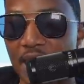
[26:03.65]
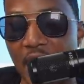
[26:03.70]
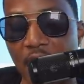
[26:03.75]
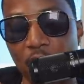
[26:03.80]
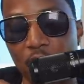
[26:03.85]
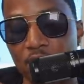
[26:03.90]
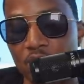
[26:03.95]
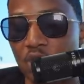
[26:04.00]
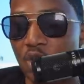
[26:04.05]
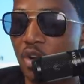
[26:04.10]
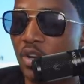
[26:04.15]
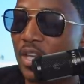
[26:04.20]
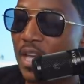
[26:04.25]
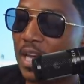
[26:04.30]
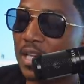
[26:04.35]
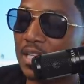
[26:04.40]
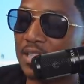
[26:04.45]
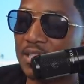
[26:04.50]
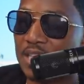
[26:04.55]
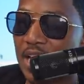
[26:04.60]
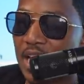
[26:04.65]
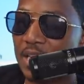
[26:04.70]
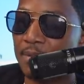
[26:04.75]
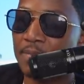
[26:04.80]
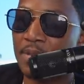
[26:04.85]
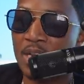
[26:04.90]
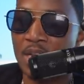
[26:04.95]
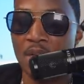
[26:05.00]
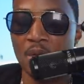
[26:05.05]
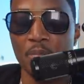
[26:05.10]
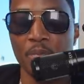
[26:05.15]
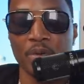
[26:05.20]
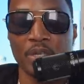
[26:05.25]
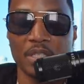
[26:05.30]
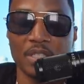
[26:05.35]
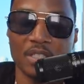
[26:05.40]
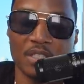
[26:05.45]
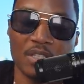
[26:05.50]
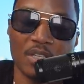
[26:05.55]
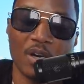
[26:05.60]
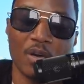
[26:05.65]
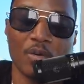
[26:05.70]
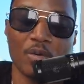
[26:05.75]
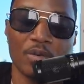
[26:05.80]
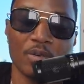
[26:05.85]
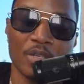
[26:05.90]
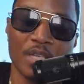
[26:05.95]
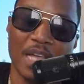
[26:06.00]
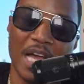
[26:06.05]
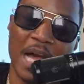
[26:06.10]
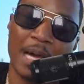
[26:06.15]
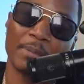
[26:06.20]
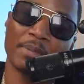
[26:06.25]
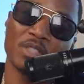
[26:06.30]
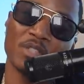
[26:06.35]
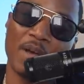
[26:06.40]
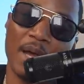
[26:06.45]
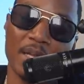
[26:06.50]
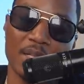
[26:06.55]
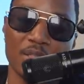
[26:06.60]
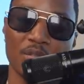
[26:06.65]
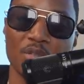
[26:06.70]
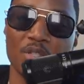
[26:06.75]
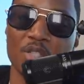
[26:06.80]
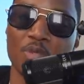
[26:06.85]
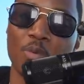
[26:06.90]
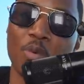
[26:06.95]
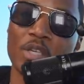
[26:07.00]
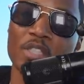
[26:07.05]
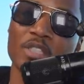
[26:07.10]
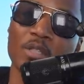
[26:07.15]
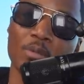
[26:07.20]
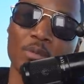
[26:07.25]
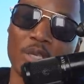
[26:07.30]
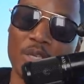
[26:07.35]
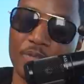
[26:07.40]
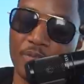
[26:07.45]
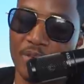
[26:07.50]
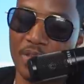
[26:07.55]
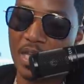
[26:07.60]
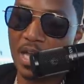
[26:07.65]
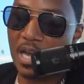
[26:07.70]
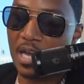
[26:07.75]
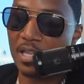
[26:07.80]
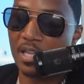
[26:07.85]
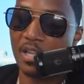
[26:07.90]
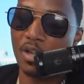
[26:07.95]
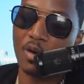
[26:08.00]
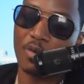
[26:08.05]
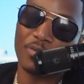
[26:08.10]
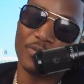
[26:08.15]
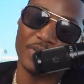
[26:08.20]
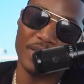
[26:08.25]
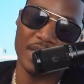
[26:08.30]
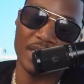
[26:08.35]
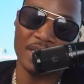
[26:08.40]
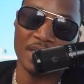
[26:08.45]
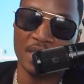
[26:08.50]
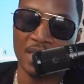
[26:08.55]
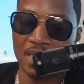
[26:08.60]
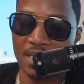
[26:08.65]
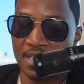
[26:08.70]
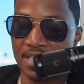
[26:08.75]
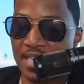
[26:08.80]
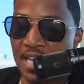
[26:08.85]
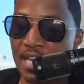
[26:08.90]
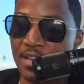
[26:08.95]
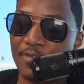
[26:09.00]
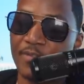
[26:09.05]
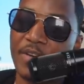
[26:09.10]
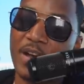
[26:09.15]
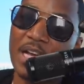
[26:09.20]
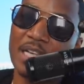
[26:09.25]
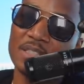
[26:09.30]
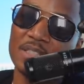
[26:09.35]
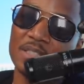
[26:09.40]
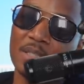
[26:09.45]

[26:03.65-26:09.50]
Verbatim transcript: I ain't gonna talk y'all to debt, but you know, I'm gonna try to do this once a week for y'all, and hopefully y'all find